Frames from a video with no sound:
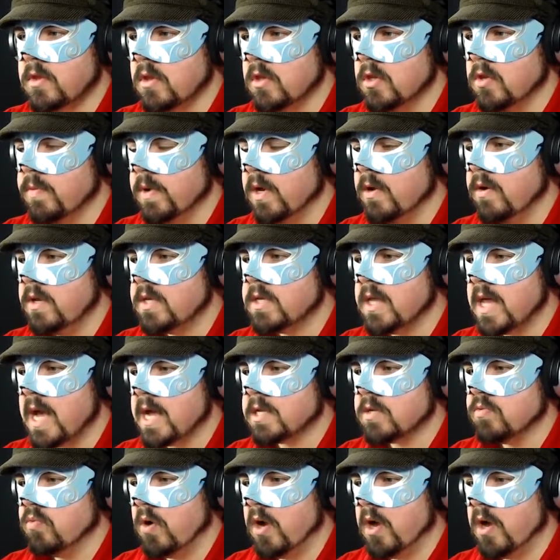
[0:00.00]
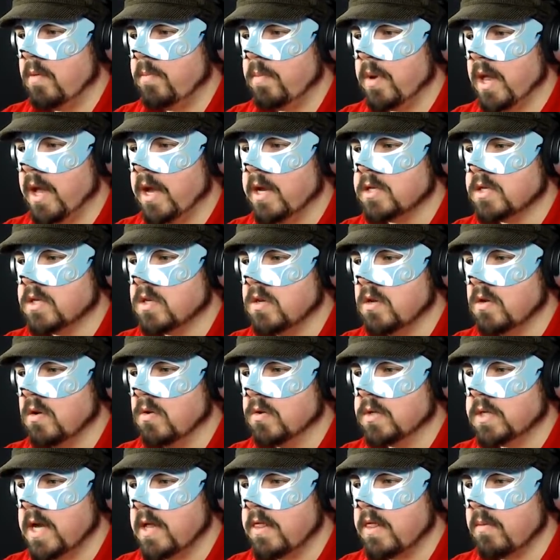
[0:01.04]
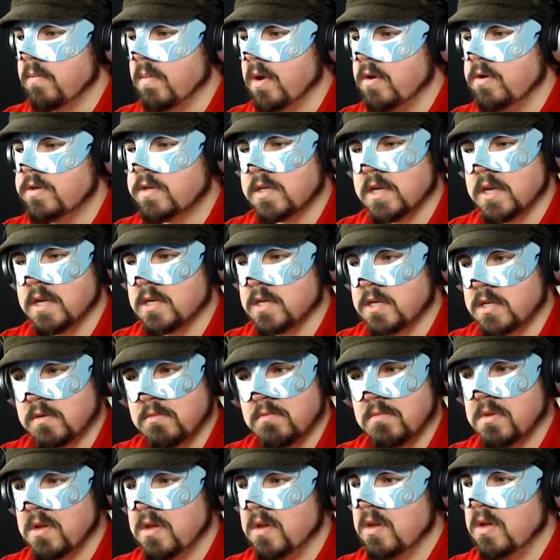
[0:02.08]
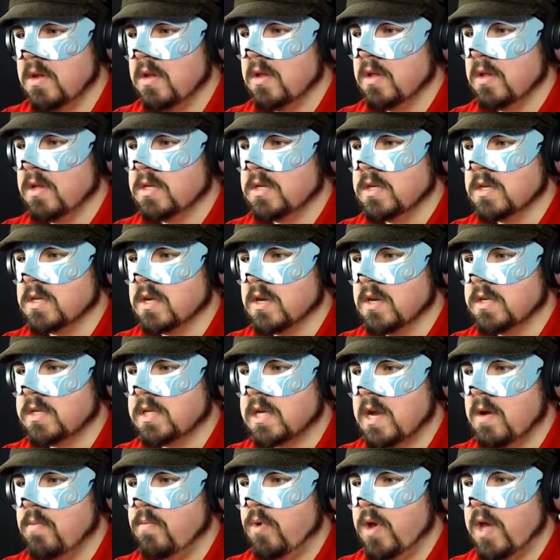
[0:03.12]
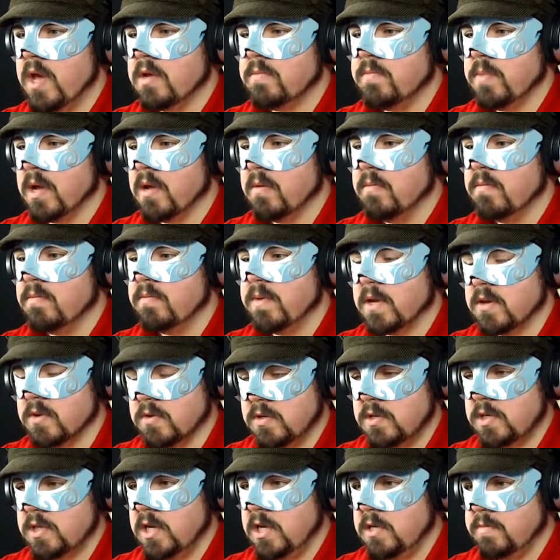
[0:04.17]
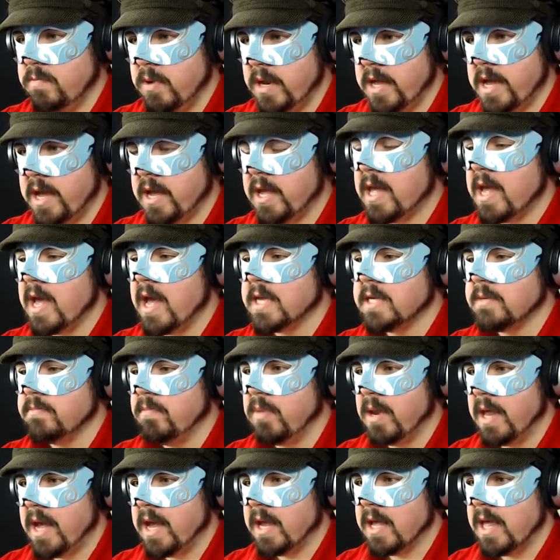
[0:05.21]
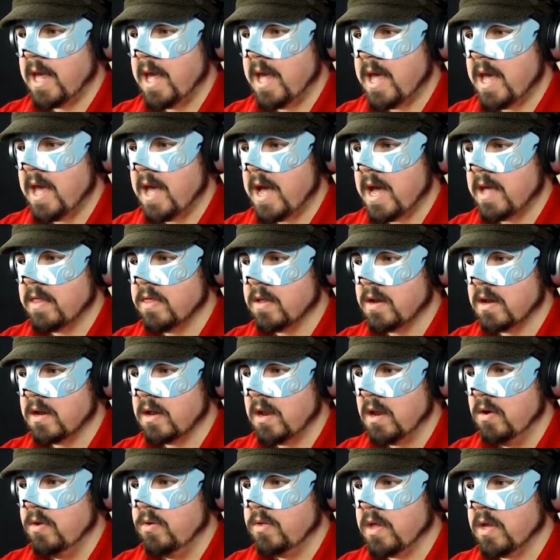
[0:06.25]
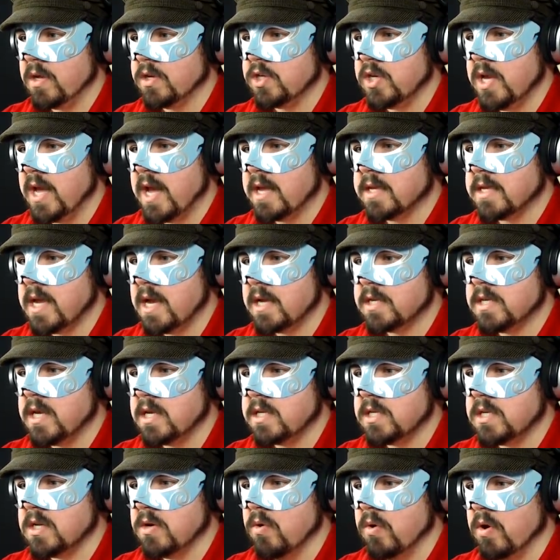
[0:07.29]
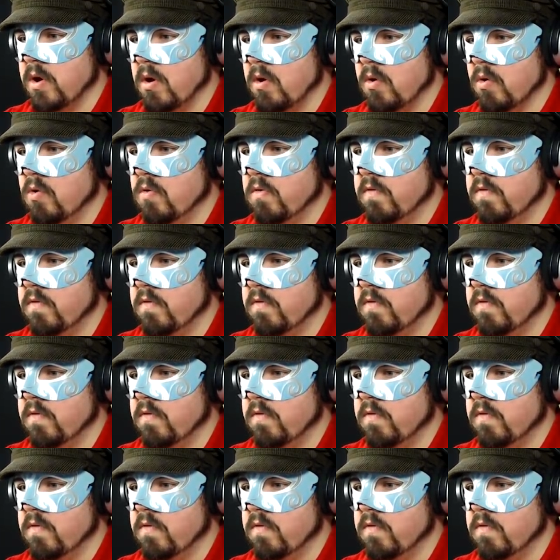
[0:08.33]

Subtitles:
To be honest, that's why I play as Claudette the most, and this is going to sound weird, but because she's black, has black hair, and the clothing she has access to are all